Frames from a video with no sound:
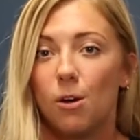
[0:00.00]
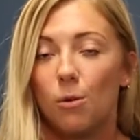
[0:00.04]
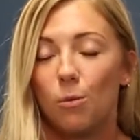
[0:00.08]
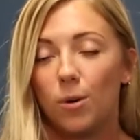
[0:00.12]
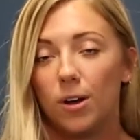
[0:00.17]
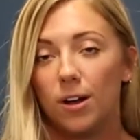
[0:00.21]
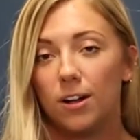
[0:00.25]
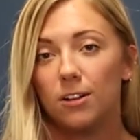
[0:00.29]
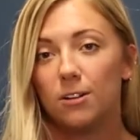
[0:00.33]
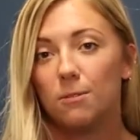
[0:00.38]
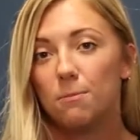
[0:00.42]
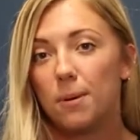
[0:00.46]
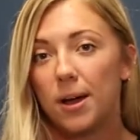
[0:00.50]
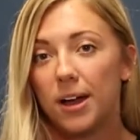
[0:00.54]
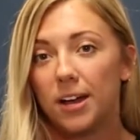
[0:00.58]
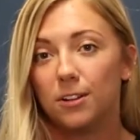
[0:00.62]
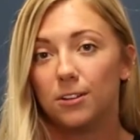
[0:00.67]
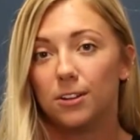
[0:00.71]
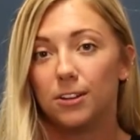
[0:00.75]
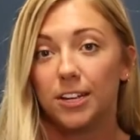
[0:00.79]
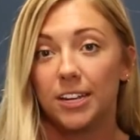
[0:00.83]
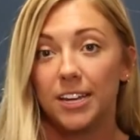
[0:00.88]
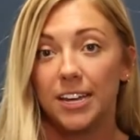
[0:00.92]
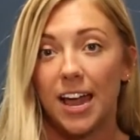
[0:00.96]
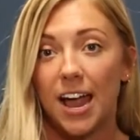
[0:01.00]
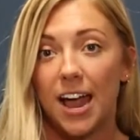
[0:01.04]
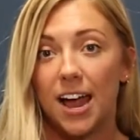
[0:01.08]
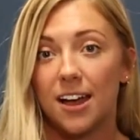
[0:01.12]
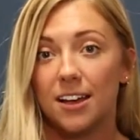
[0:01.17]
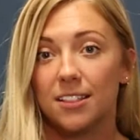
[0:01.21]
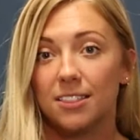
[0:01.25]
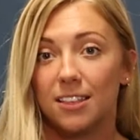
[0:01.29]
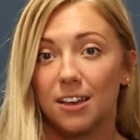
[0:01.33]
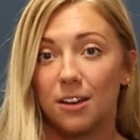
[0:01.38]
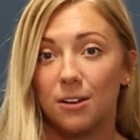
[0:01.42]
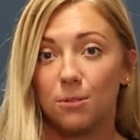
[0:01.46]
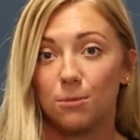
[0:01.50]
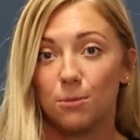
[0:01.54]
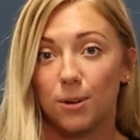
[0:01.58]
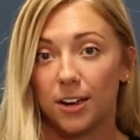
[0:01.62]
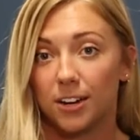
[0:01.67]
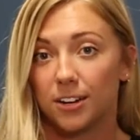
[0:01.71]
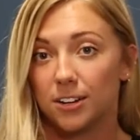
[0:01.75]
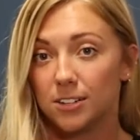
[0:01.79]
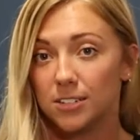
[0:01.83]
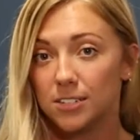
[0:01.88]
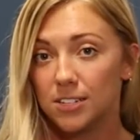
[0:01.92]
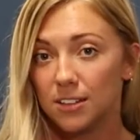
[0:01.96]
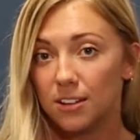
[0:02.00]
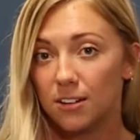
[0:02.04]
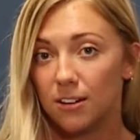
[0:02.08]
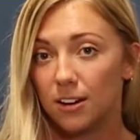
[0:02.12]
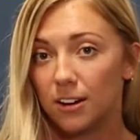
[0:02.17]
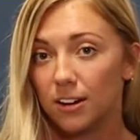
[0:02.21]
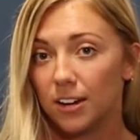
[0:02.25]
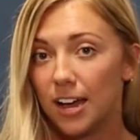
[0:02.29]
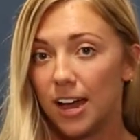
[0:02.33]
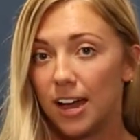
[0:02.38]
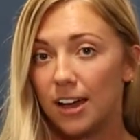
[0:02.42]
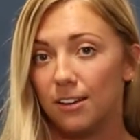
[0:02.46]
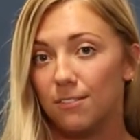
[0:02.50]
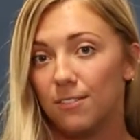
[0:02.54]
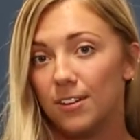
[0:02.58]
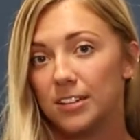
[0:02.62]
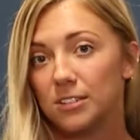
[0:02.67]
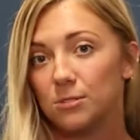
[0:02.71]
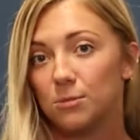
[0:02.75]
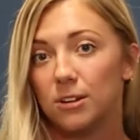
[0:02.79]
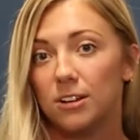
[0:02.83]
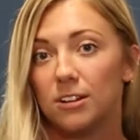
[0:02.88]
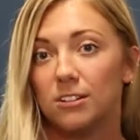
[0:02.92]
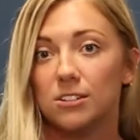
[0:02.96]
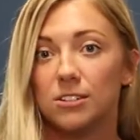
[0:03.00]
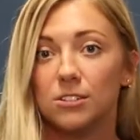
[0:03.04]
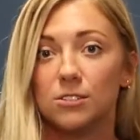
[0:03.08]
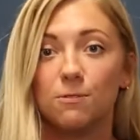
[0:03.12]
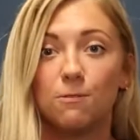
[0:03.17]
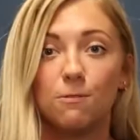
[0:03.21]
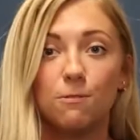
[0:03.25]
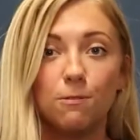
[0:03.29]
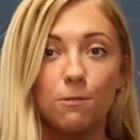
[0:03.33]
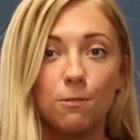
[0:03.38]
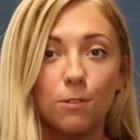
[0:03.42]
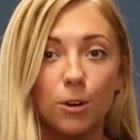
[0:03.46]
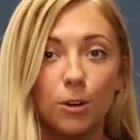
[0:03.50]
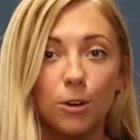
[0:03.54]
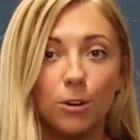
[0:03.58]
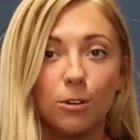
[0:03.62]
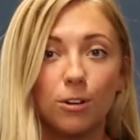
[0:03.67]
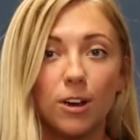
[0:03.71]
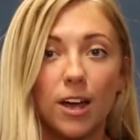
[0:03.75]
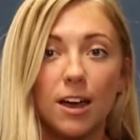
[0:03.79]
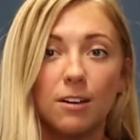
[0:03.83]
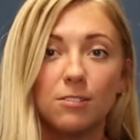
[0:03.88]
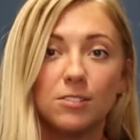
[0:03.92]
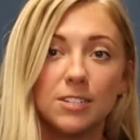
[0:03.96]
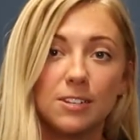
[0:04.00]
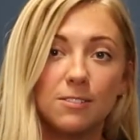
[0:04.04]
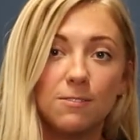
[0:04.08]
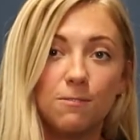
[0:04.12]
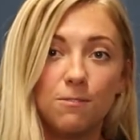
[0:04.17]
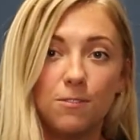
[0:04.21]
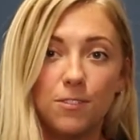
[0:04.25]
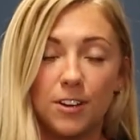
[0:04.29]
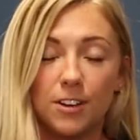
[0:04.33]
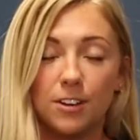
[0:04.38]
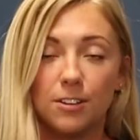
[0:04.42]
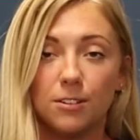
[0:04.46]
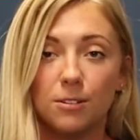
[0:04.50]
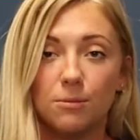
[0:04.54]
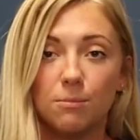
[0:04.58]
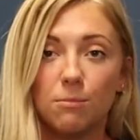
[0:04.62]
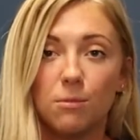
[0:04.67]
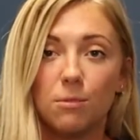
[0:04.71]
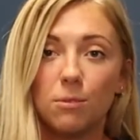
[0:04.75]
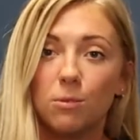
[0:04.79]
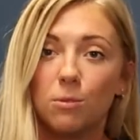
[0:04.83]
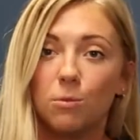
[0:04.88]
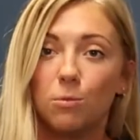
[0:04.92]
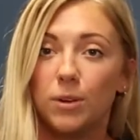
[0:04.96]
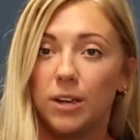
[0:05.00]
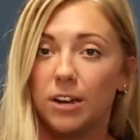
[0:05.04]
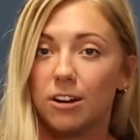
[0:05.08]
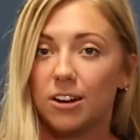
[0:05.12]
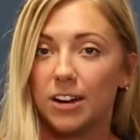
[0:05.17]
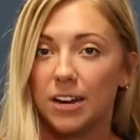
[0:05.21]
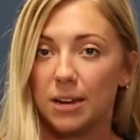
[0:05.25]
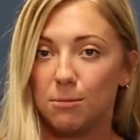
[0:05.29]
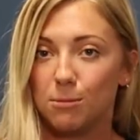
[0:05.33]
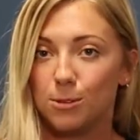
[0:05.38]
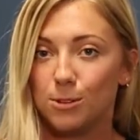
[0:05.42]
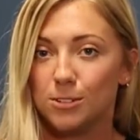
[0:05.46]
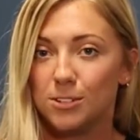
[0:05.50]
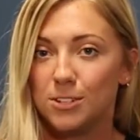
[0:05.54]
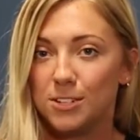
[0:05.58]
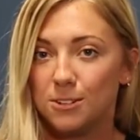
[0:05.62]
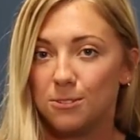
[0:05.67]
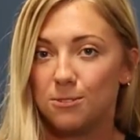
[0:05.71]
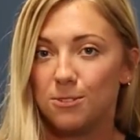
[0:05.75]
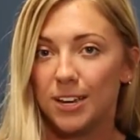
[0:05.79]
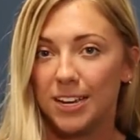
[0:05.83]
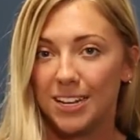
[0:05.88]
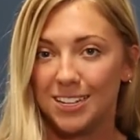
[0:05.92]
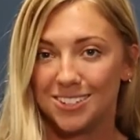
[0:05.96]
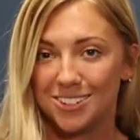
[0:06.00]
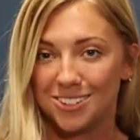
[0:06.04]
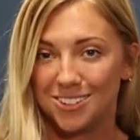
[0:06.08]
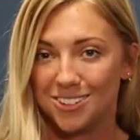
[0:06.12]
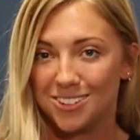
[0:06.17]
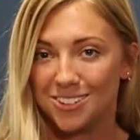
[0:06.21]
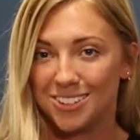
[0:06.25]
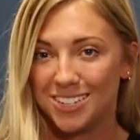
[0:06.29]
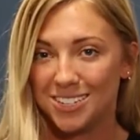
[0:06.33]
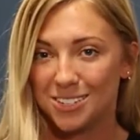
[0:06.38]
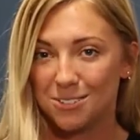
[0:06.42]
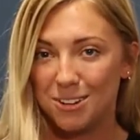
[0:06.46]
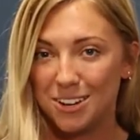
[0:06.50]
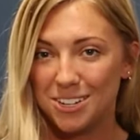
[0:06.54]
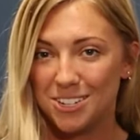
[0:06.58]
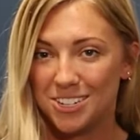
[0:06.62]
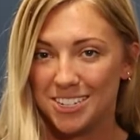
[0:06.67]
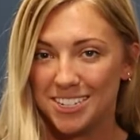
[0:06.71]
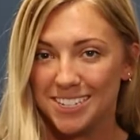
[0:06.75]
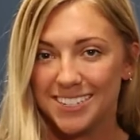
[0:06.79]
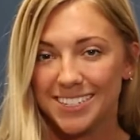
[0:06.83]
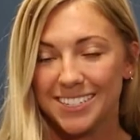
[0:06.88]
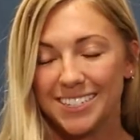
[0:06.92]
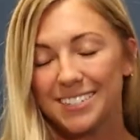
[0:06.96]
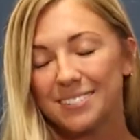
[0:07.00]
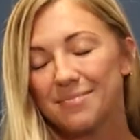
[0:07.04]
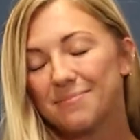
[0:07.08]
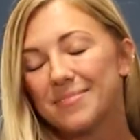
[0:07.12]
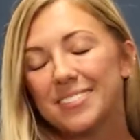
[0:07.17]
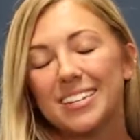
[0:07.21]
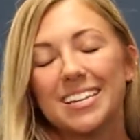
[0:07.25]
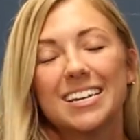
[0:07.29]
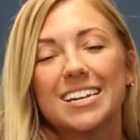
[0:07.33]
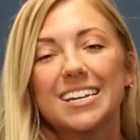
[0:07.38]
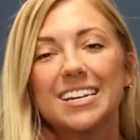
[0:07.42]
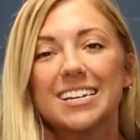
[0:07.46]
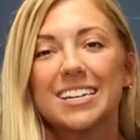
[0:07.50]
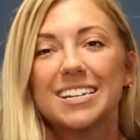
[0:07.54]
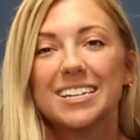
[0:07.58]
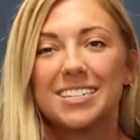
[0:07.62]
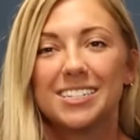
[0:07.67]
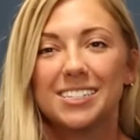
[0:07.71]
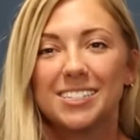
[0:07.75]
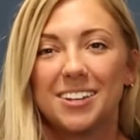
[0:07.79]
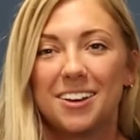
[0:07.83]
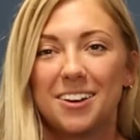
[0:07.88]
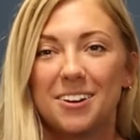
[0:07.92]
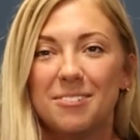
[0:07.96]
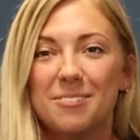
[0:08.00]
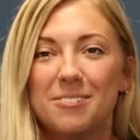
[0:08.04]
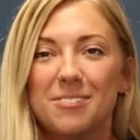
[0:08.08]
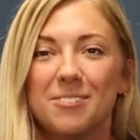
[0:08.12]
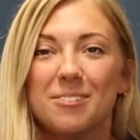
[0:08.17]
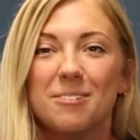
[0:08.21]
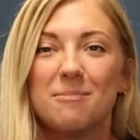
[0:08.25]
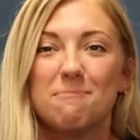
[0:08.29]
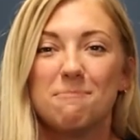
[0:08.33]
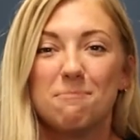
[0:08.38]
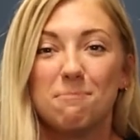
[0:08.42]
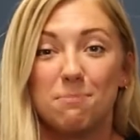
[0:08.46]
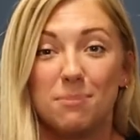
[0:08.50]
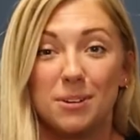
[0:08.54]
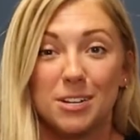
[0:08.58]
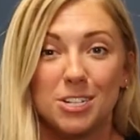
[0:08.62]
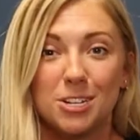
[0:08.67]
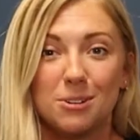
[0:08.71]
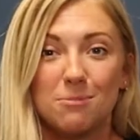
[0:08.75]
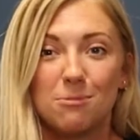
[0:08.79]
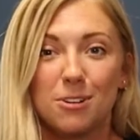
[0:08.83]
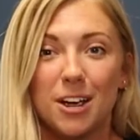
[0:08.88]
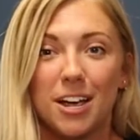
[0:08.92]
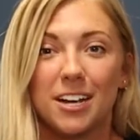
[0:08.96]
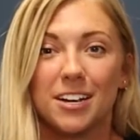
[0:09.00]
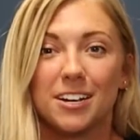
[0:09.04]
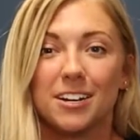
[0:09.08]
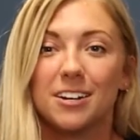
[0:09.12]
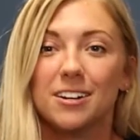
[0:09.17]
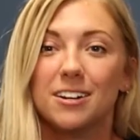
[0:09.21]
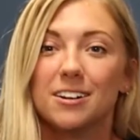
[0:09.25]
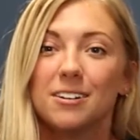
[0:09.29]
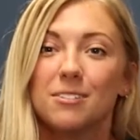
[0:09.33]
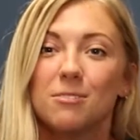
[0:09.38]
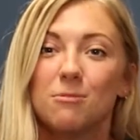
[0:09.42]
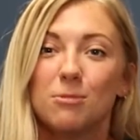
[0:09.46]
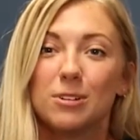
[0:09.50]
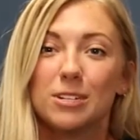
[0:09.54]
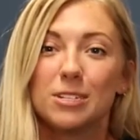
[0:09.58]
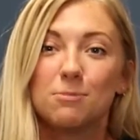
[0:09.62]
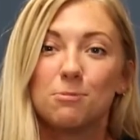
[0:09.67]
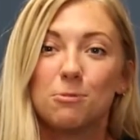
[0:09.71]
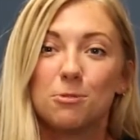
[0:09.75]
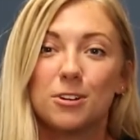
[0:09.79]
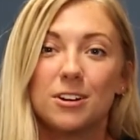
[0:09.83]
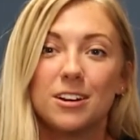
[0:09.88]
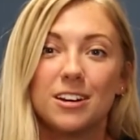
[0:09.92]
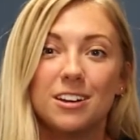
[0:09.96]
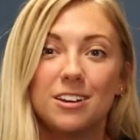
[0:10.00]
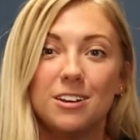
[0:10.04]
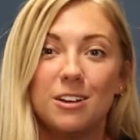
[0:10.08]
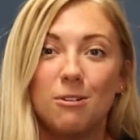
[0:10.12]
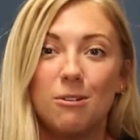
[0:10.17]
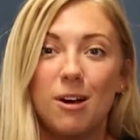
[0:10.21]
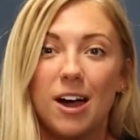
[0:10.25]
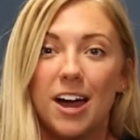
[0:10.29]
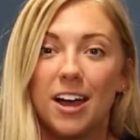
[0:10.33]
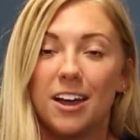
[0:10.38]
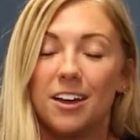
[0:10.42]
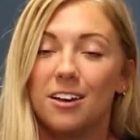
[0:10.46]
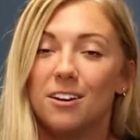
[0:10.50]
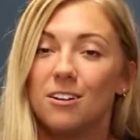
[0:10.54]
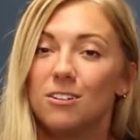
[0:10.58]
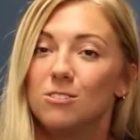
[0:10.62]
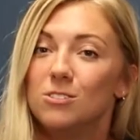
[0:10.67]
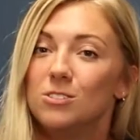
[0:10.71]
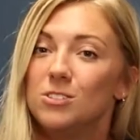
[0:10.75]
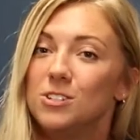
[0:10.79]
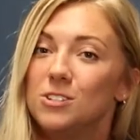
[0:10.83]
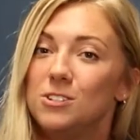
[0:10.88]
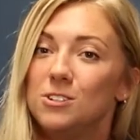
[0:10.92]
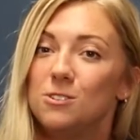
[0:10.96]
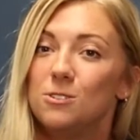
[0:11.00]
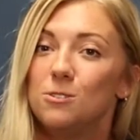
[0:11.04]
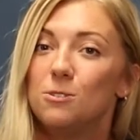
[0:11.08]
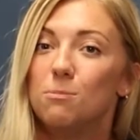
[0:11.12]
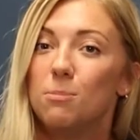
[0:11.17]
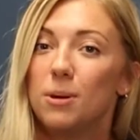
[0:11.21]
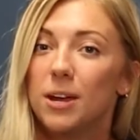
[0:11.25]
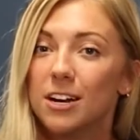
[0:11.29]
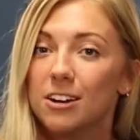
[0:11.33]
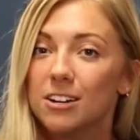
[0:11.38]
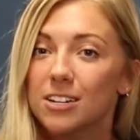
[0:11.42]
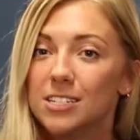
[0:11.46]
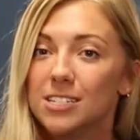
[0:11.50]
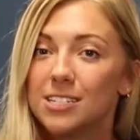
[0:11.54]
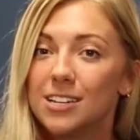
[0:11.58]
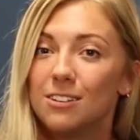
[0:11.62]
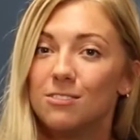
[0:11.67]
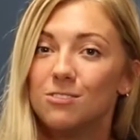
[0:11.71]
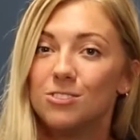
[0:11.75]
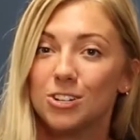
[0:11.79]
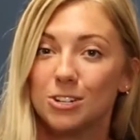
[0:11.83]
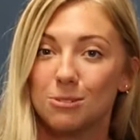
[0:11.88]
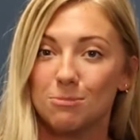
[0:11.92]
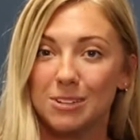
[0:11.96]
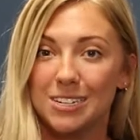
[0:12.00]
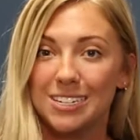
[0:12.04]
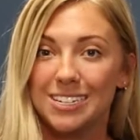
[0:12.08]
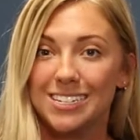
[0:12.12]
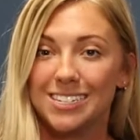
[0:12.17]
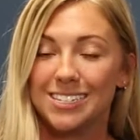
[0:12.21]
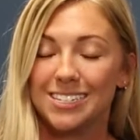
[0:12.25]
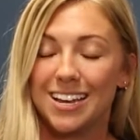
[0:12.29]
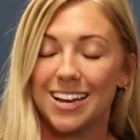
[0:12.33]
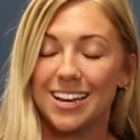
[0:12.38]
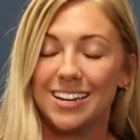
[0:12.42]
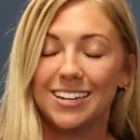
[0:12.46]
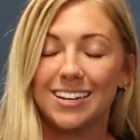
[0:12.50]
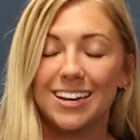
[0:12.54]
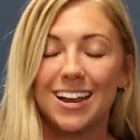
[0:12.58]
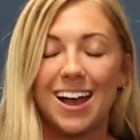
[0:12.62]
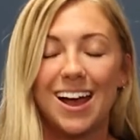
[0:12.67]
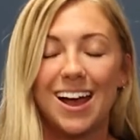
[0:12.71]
Well, by looking at the records in the archive as well as photographs and film, we are able to answer these questions. So, Bishop Reicher was born in Ohio to parents of German descent.